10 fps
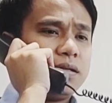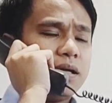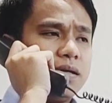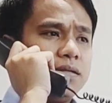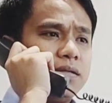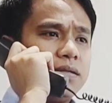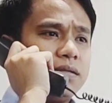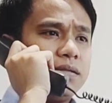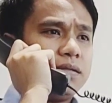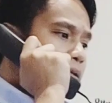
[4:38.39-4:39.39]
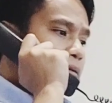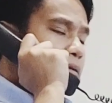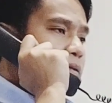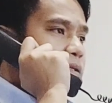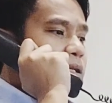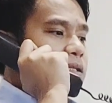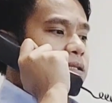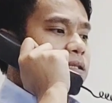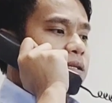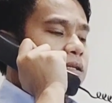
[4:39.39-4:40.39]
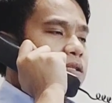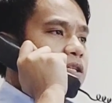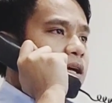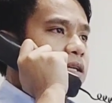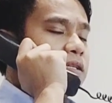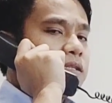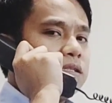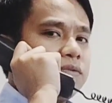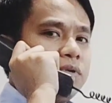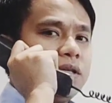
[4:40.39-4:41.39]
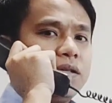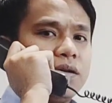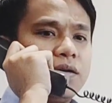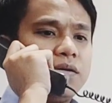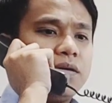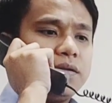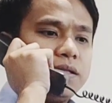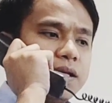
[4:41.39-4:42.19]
Yeah. Since the changes with her